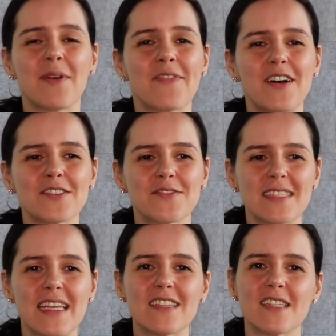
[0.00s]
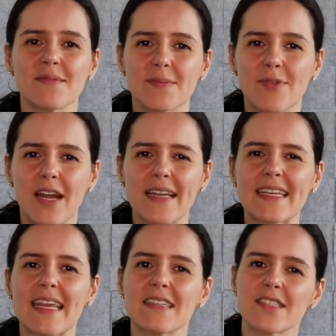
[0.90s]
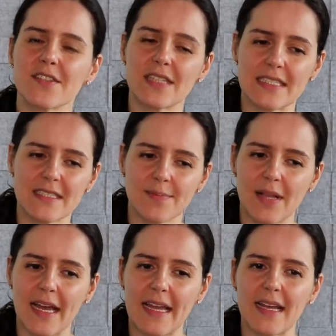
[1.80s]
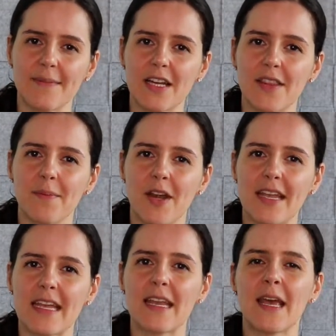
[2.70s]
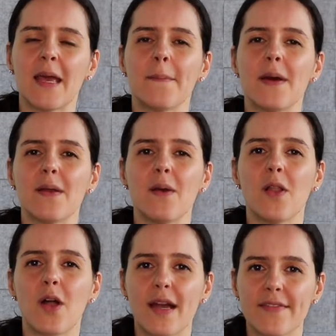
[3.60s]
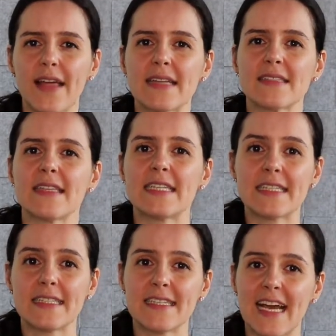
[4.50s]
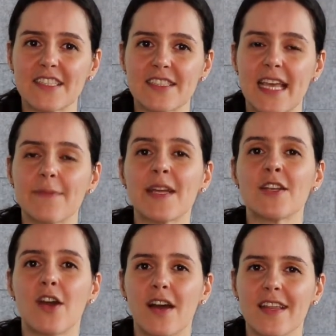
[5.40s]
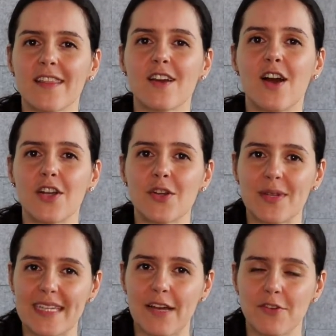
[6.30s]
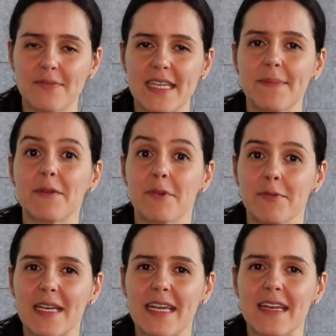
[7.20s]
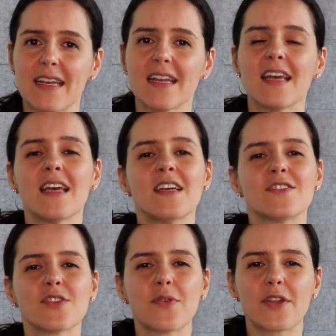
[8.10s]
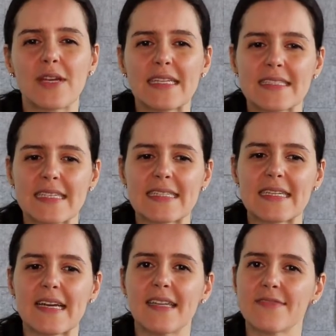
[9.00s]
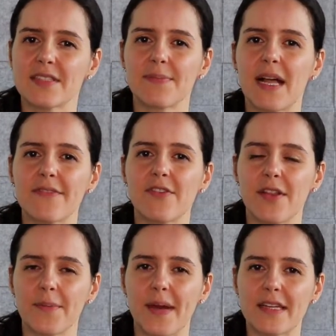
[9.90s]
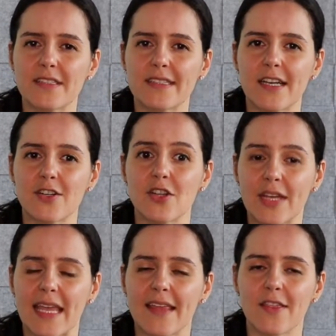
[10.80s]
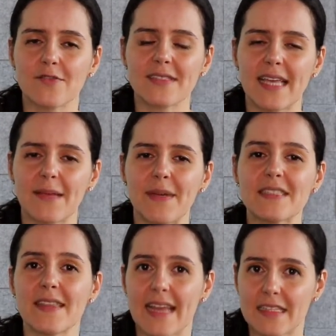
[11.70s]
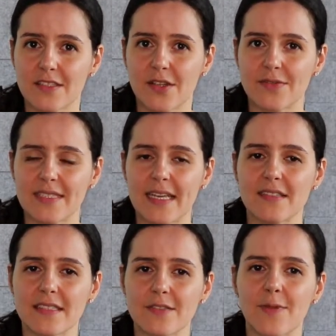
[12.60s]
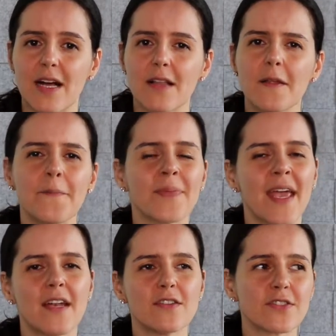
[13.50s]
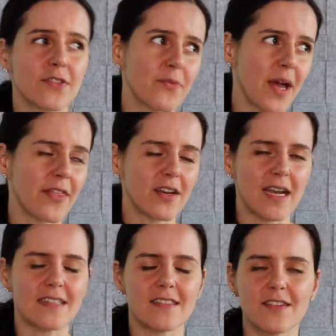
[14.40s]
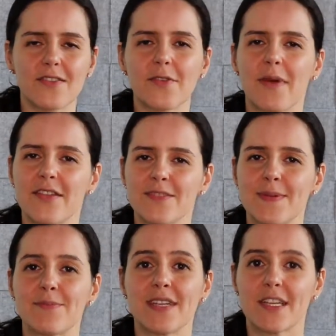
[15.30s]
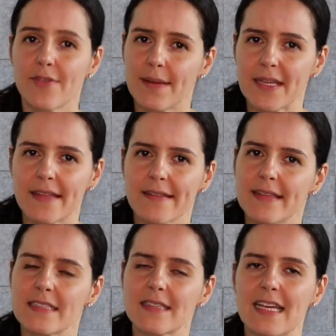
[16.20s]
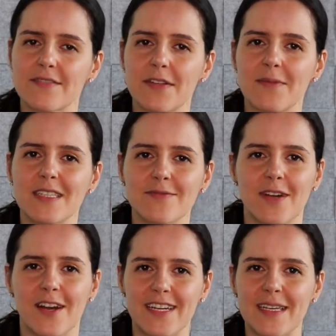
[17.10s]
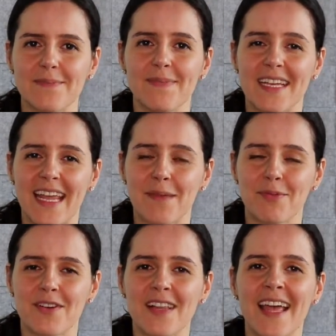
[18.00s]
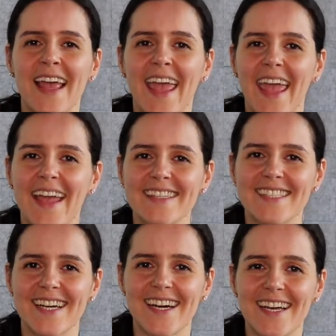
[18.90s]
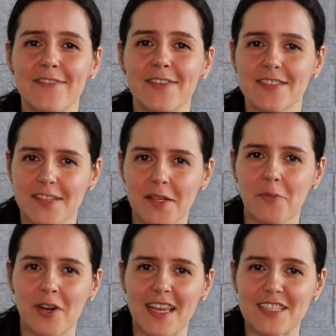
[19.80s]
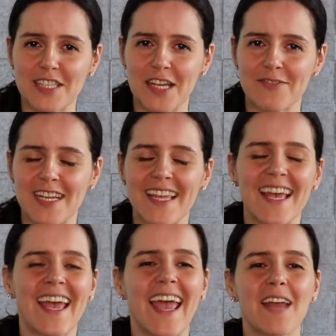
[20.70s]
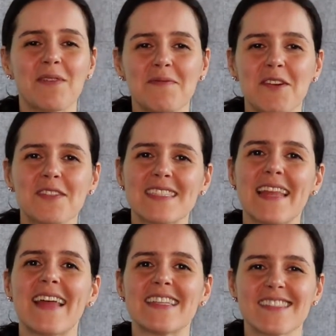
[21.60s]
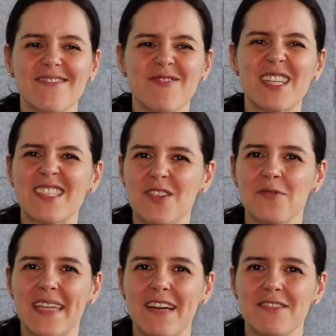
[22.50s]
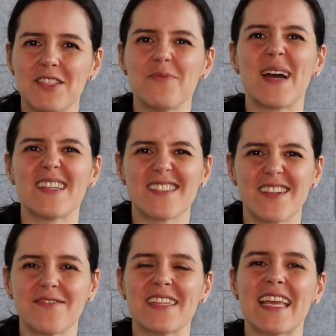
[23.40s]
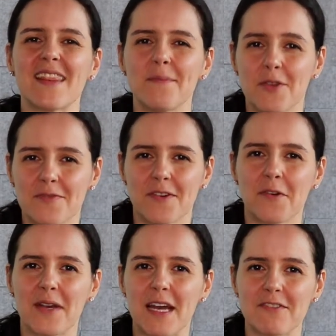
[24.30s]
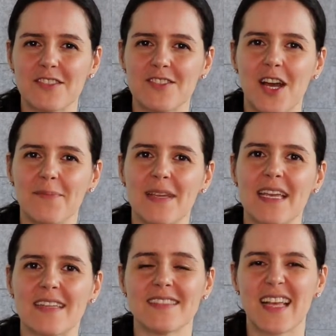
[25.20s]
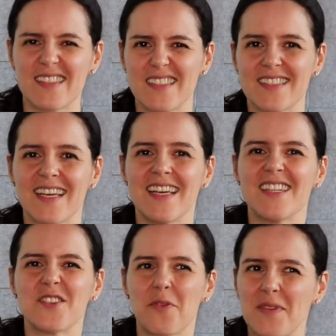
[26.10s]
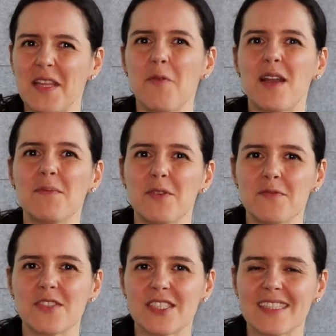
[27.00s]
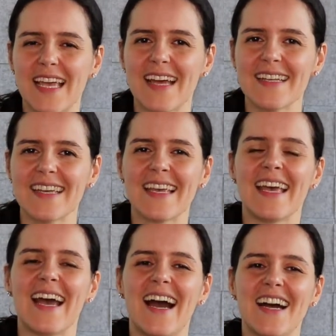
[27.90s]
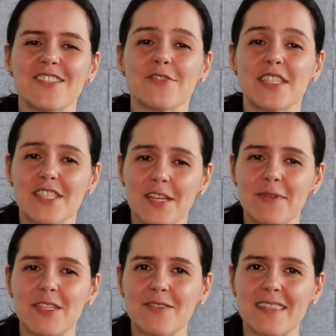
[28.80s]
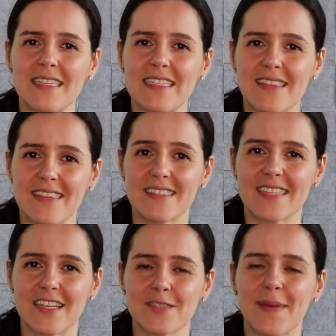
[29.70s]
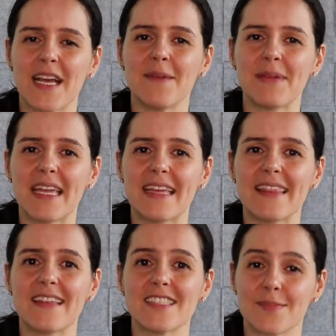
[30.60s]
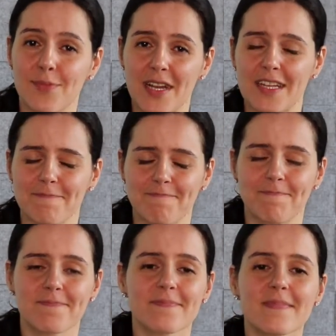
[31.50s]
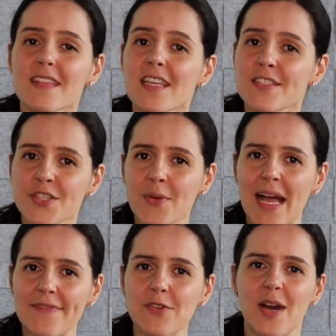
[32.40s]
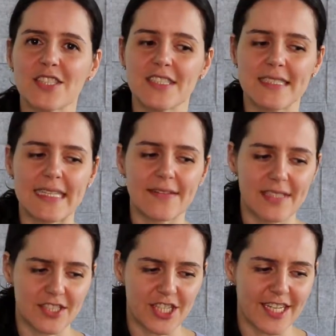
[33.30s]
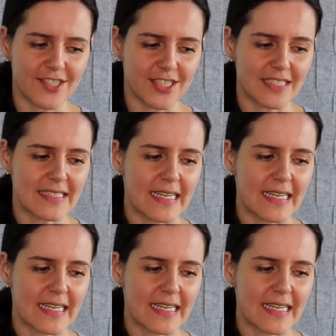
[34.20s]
We've also seen in terms of product, yes, there is supply coming on the market, but a lot of that is in the detached segment, not in the condo and townhome segment where we need it. So there isn't enough supply for all the buyers that are looking in those segments, and that's slowed sales as well. And also the weather, as you know, the weather's been pretty crummy these last few months. We're already mid-April and it feels a little more like January. And we've noticed that that's really slowed down too. Buyers aren't really in the mood for going out and shopping, and sellers don't really want to move just yet. Traditionally, we do see sales pick up in the spring. So we'll have to watch and see if this changes.